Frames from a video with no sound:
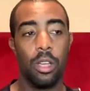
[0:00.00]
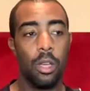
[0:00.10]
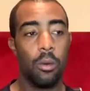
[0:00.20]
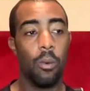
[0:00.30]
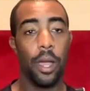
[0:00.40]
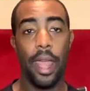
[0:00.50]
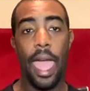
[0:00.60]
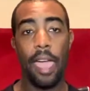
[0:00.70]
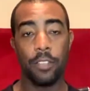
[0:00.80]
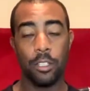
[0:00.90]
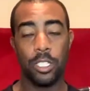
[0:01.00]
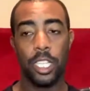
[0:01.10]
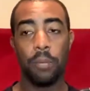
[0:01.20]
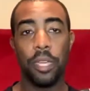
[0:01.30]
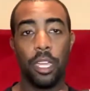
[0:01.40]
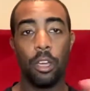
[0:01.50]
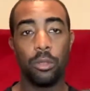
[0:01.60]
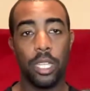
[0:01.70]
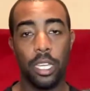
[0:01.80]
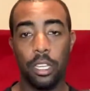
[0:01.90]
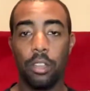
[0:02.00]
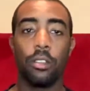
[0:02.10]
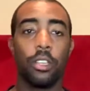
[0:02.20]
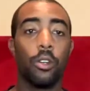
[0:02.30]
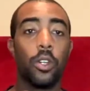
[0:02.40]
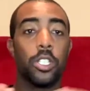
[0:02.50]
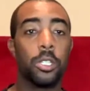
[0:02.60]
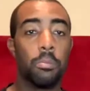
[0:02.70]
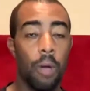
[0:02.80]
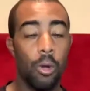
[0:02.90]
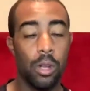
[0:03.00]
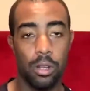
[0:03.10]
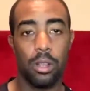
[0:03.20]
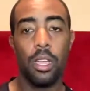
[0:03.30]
what have you, CPOD, you're a smoker,